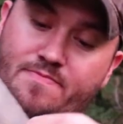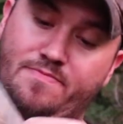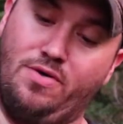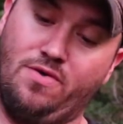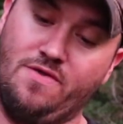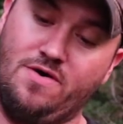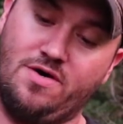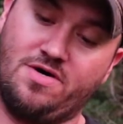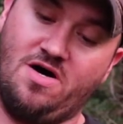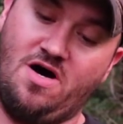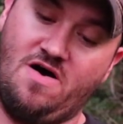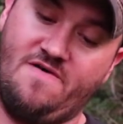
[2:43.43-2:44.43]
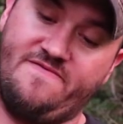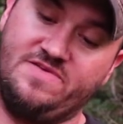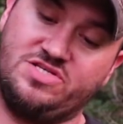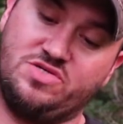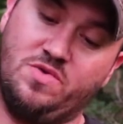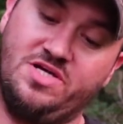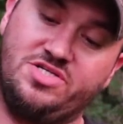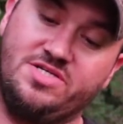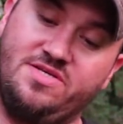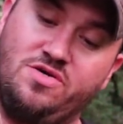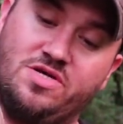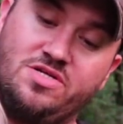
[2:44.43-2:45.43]
pull the hook off and switch it.
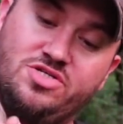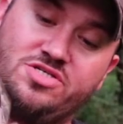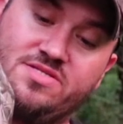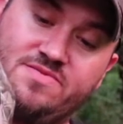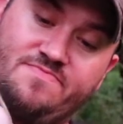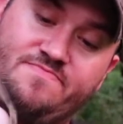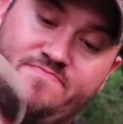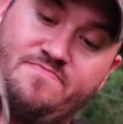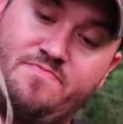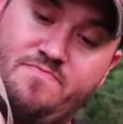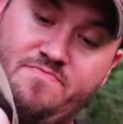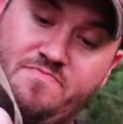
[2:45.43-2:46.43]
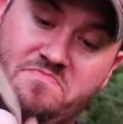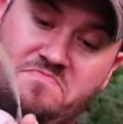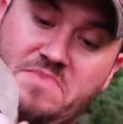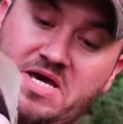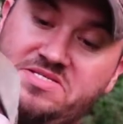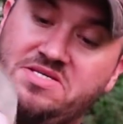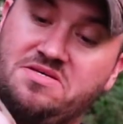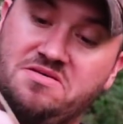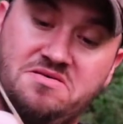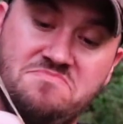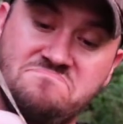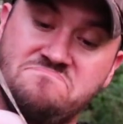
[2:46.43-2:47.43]
You can just
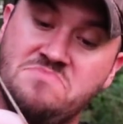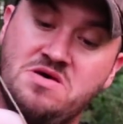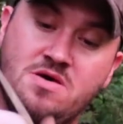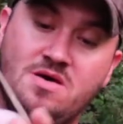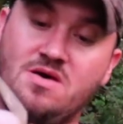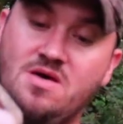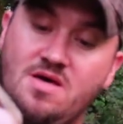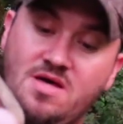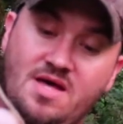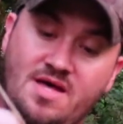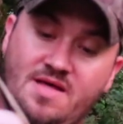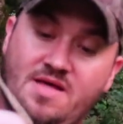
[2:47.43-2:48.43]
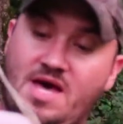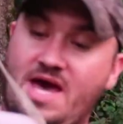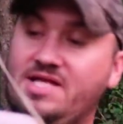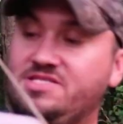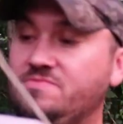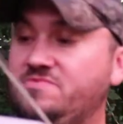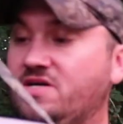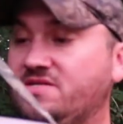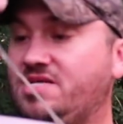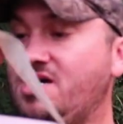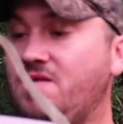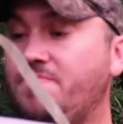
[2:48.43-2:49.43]
basically add some duct
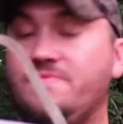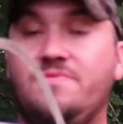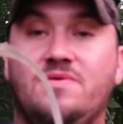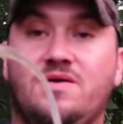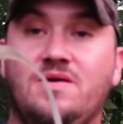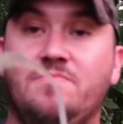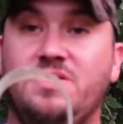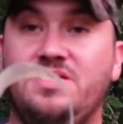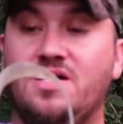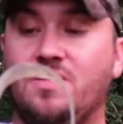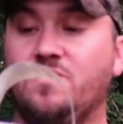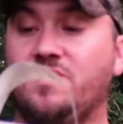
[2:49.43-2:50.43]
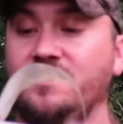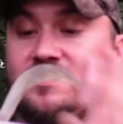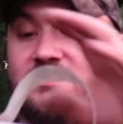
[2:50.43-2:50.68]
tape and be done with it.